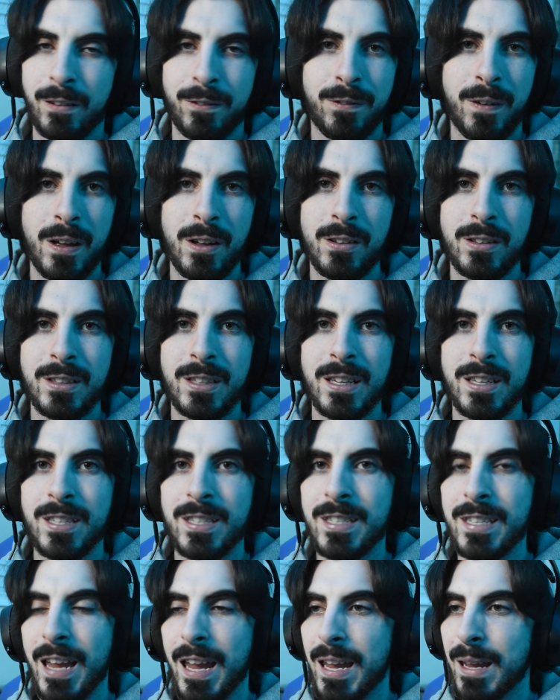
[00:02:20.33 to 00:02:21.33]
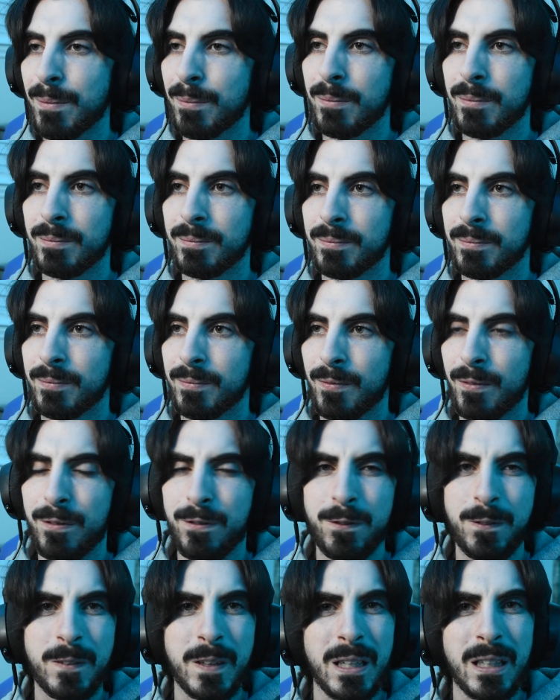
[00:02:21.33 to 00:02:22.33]
of felt the same
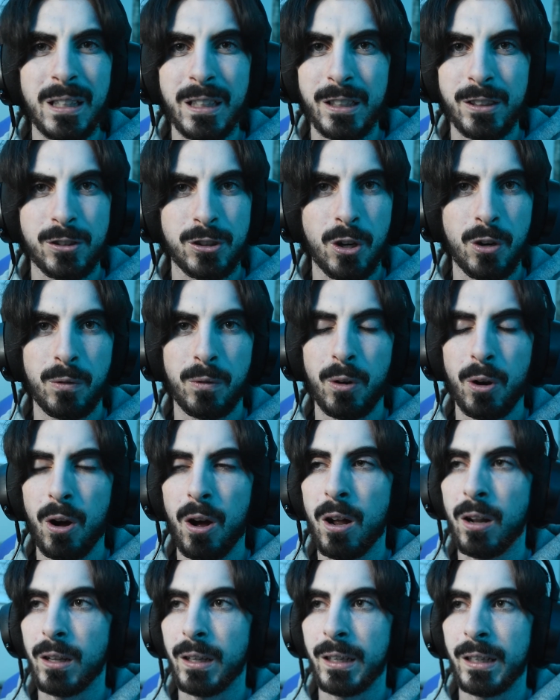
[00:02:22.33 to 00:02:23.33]
feelings overall,